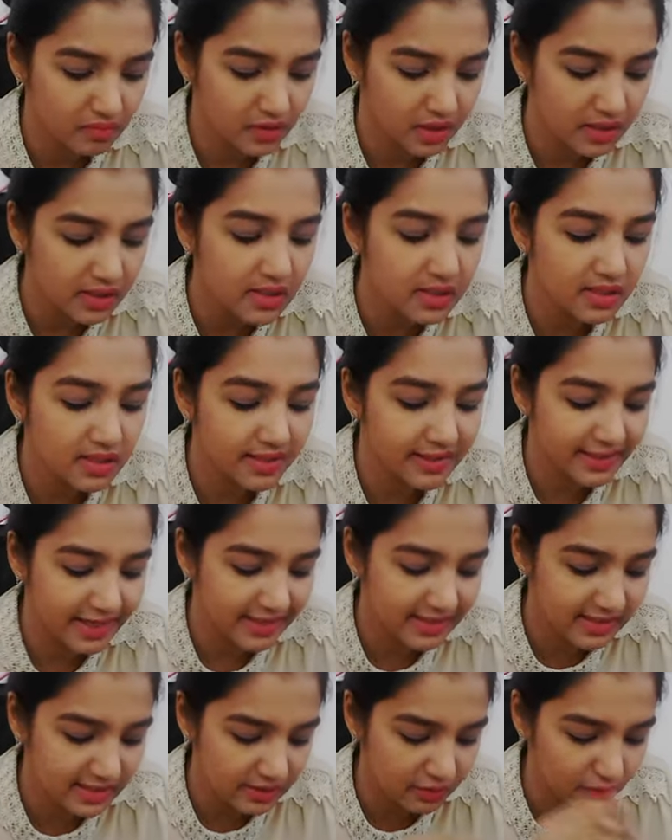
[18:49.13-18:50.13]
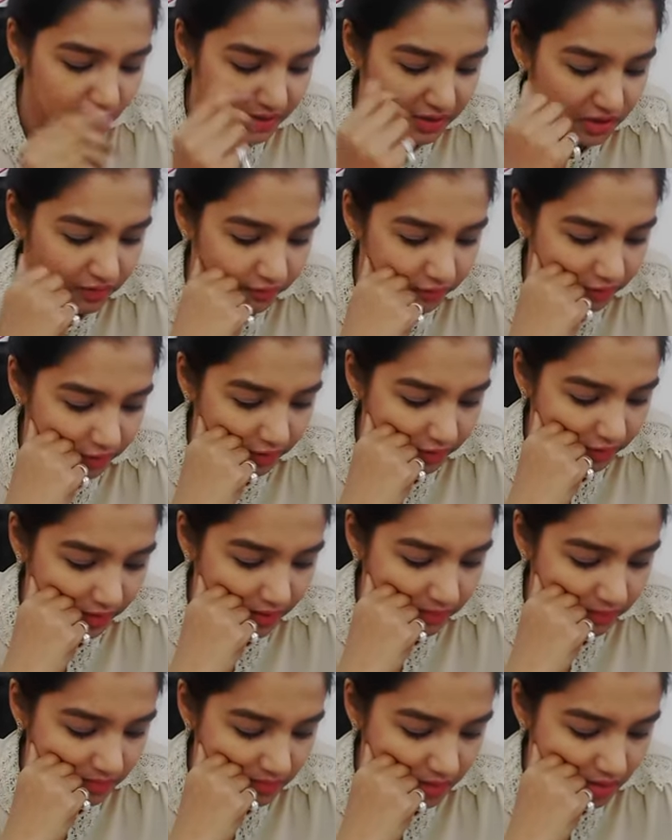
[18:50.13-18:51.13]
This is a dead situation for
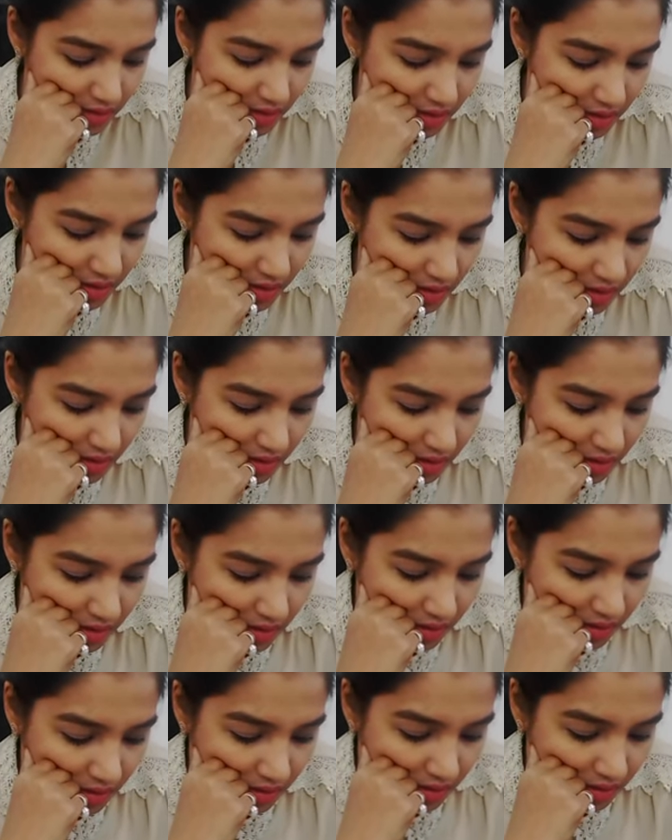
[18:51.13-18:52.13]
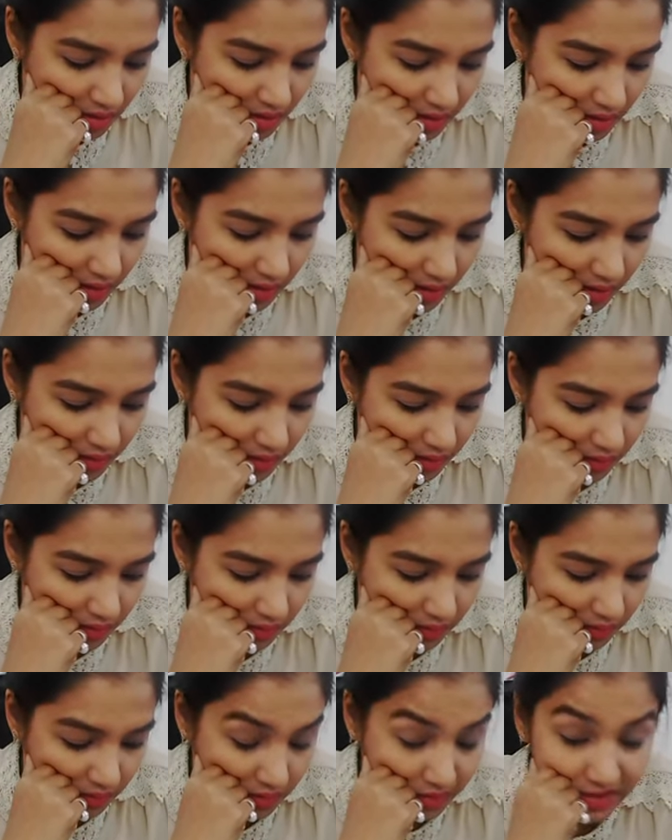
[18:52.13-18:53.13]
them.
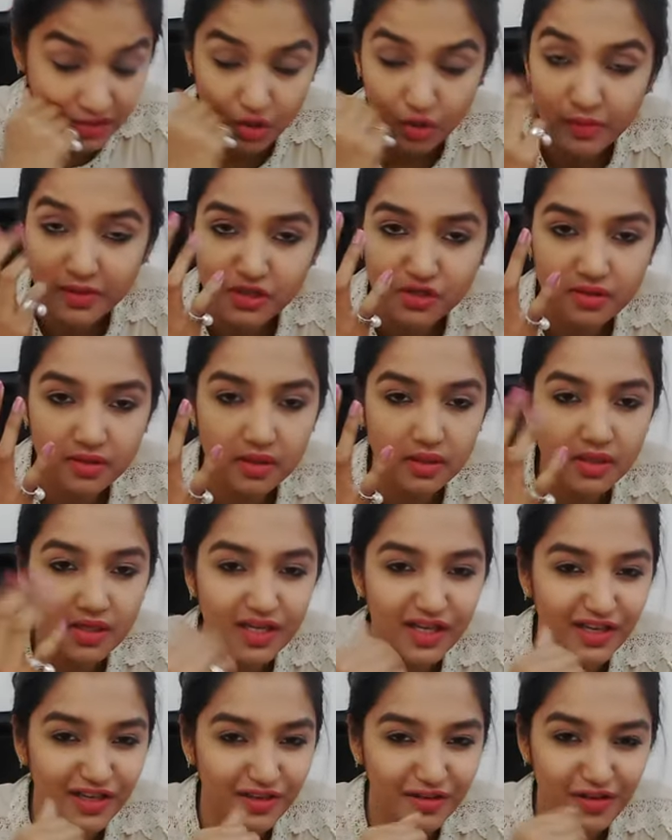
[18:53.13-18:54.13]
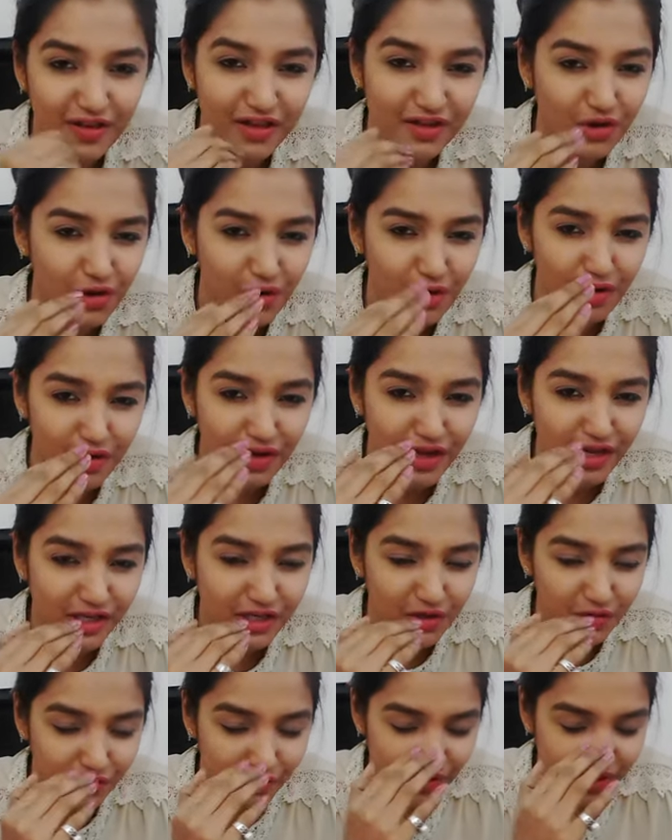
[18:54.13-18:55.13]
Oh, so much thinking in your
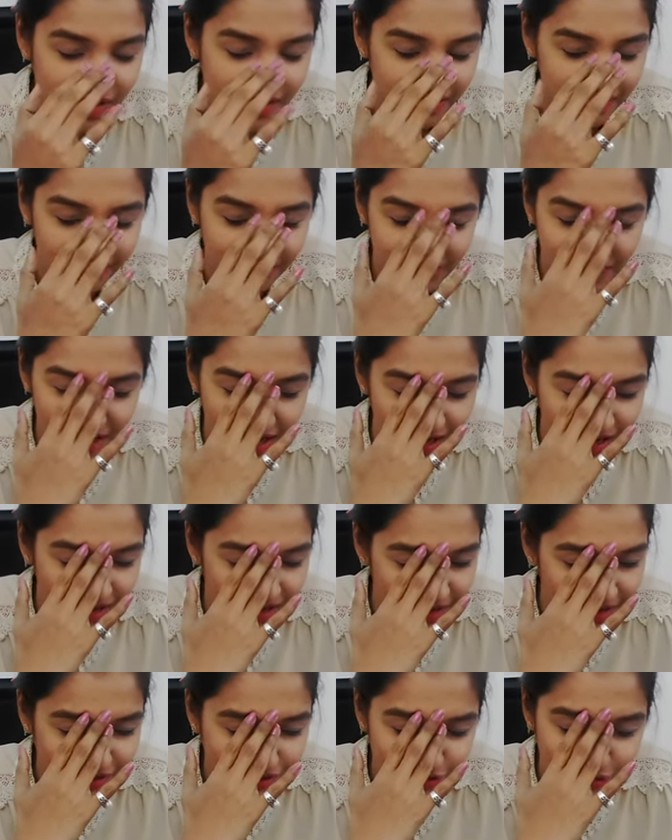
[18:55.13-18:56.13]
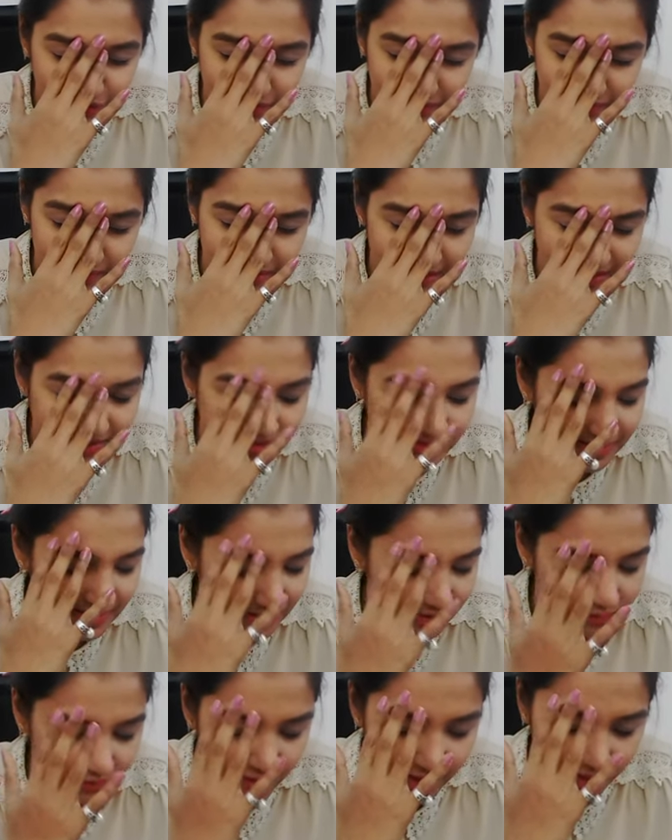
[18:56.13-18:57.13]
reading. I should have guessed
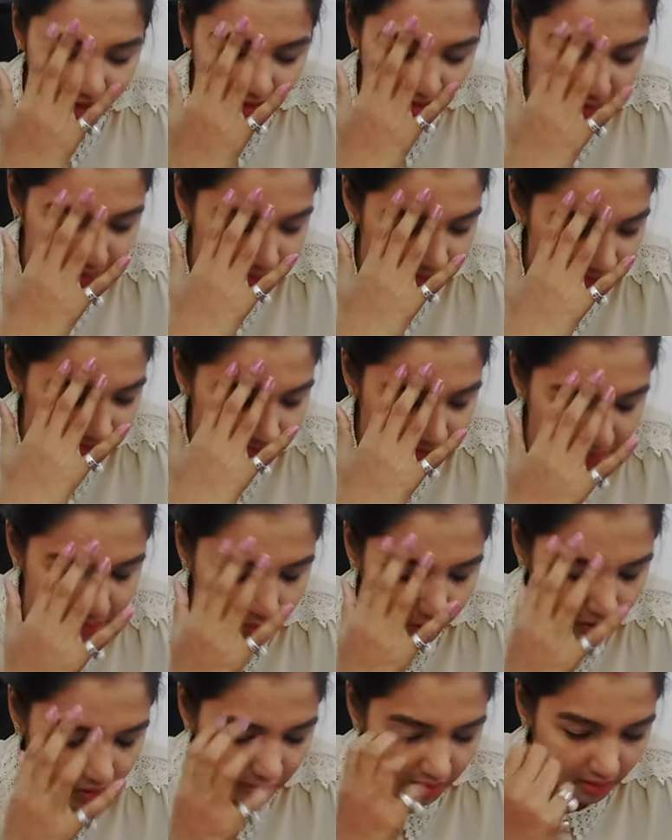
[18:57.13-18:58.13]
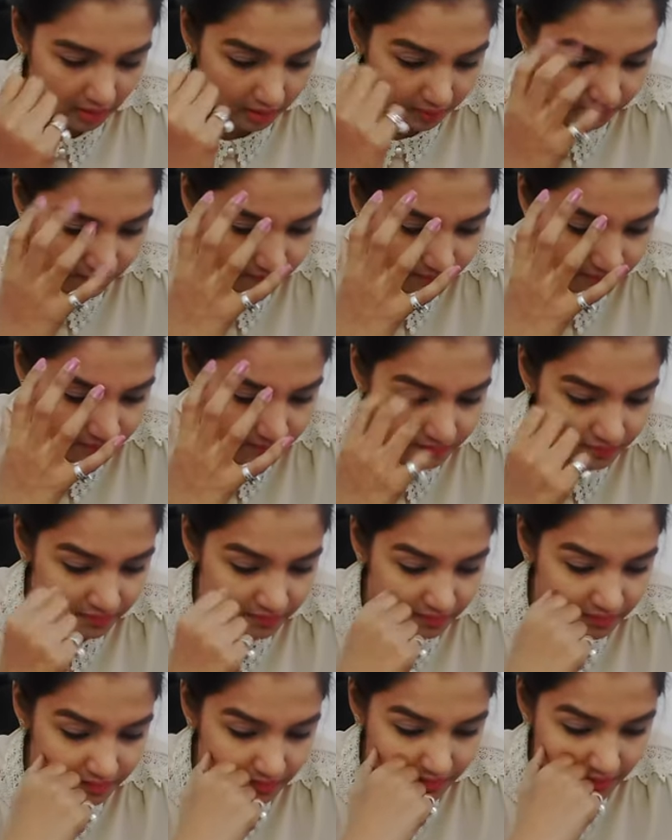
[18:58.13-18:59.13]
it when I picked up on
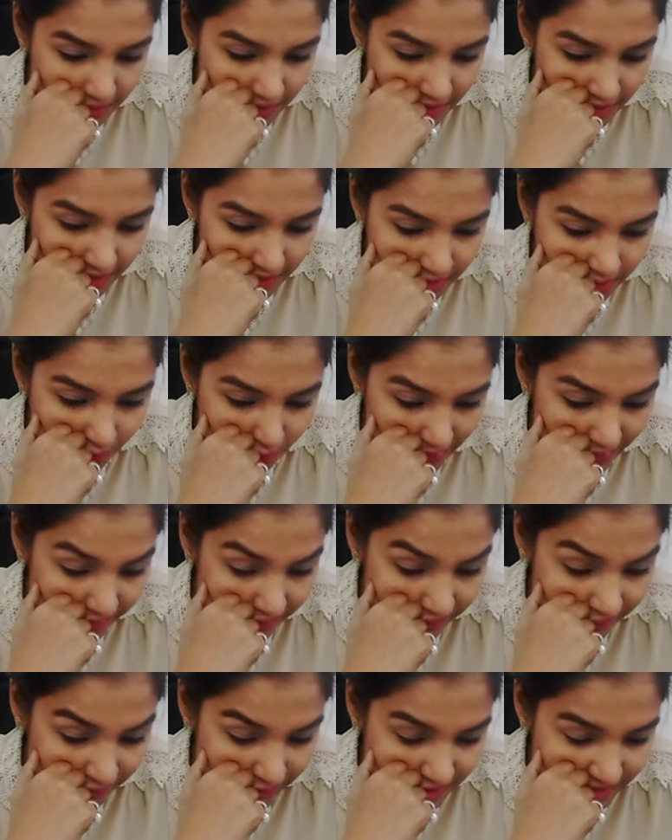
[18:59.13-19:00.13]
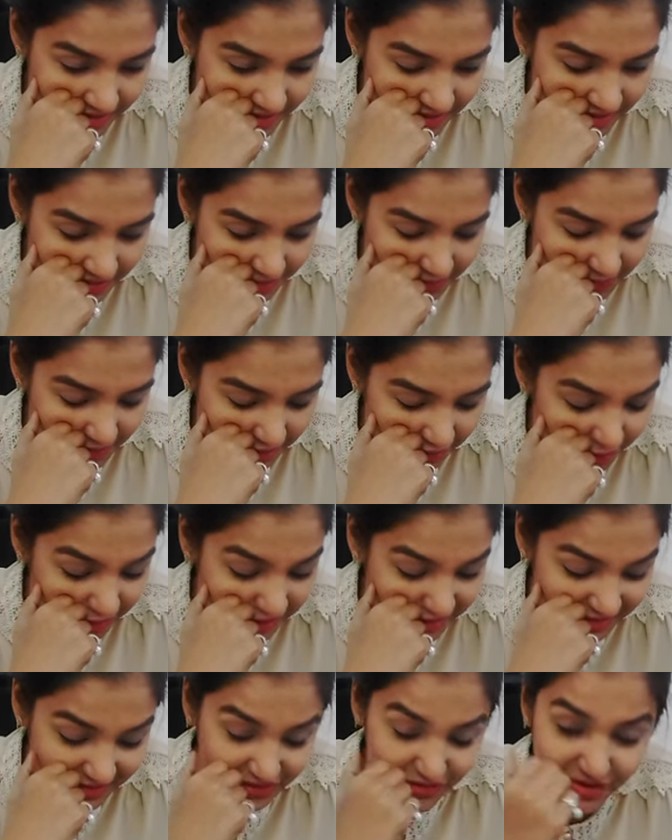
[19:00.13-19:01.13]
the very first. Oh my
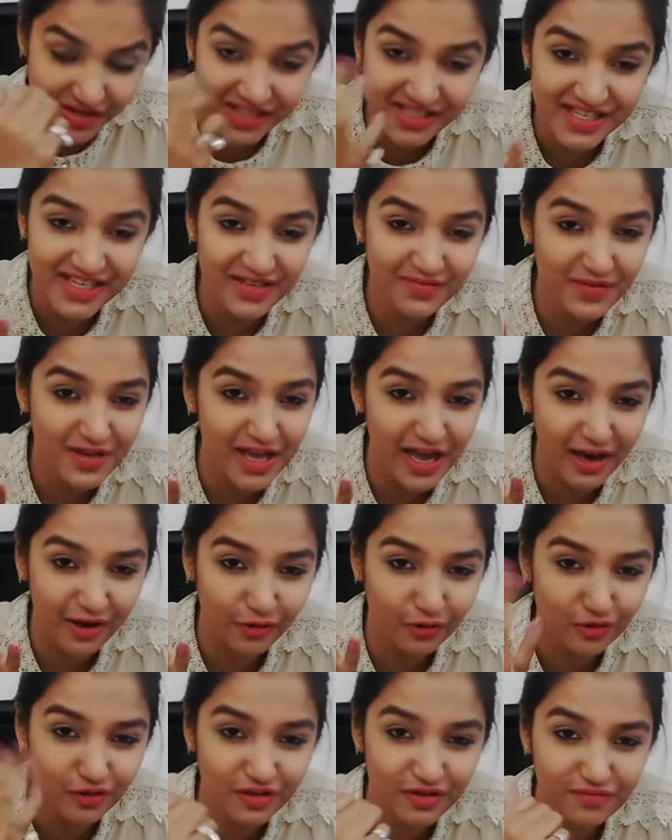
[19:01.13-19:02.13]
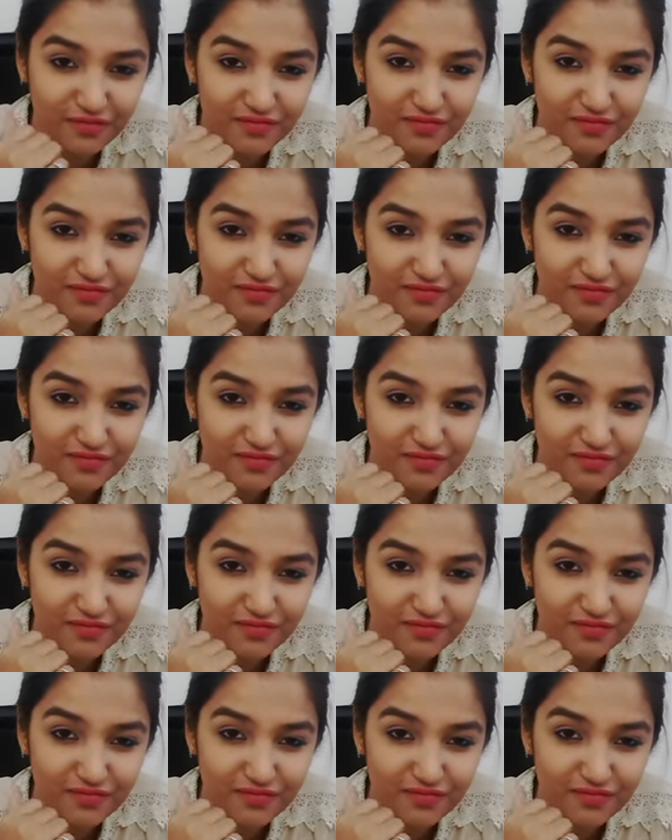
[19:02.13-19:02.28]
God, it's stressing me out.